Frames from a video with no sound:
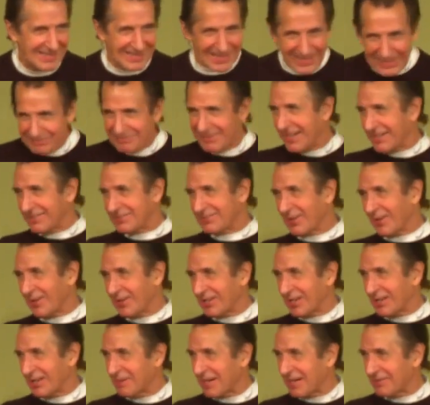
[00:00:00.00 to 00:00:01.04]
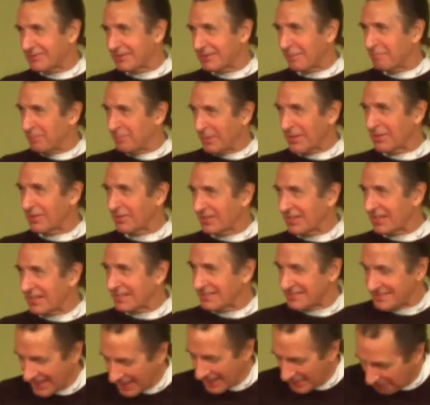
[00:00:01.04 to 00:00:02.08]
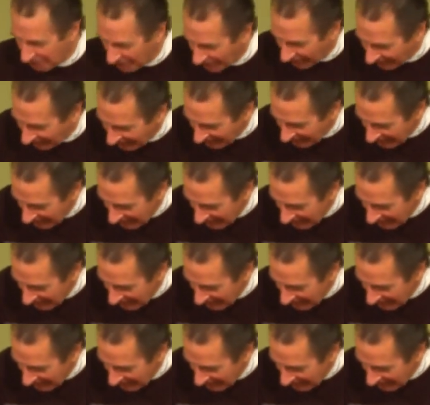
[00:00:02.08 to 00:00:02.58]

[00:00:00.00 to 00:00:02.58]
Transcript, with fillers: I'm not talking about the building temple.